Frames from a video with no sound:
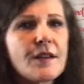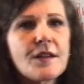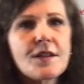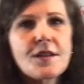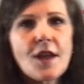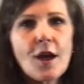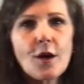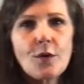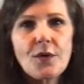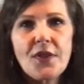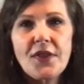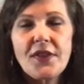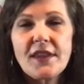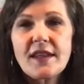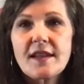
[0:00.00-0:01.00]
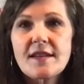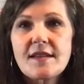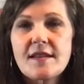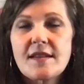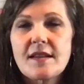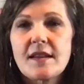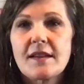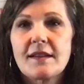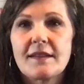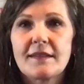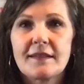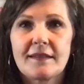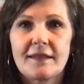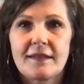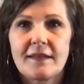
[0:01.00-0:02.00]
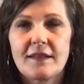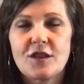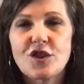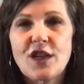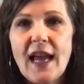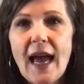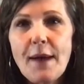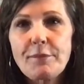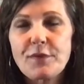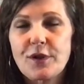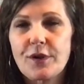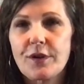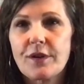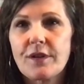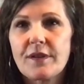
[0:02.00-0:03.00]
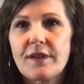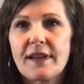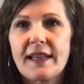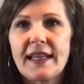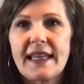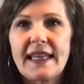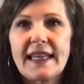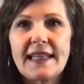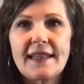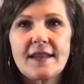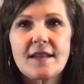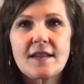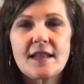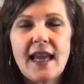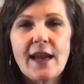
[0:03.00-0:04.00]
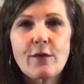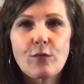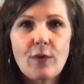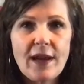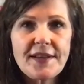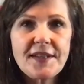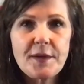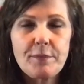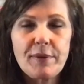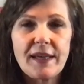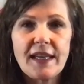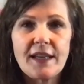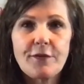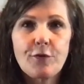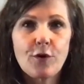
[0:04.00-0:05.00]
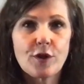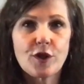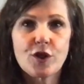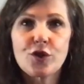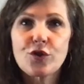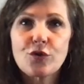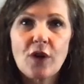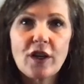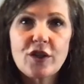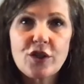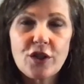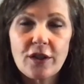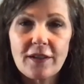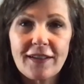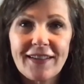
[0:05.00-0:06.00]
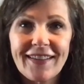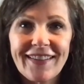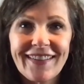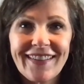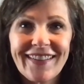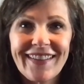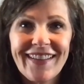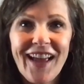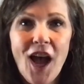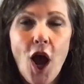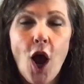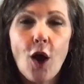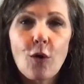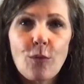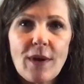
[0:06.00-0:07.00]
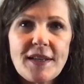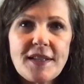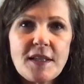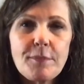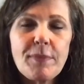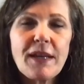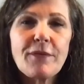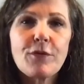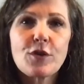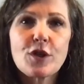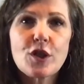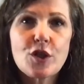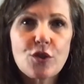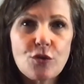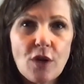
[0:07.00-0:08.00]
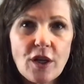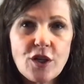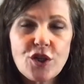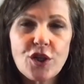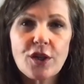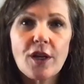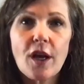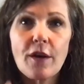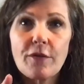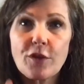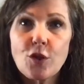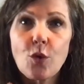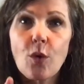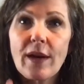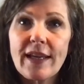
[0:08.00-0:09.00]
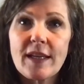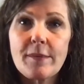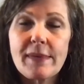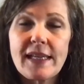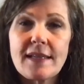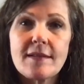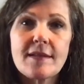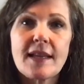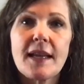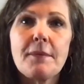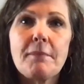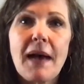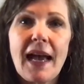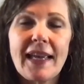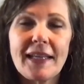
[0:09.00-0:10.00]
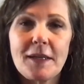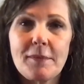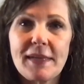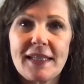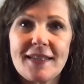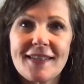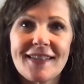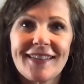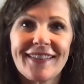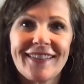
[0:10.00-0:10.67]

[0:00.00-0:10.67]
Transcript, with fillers: So this chapter is a recipe for destruction. A recipe for destruction of your enemies and my enemies.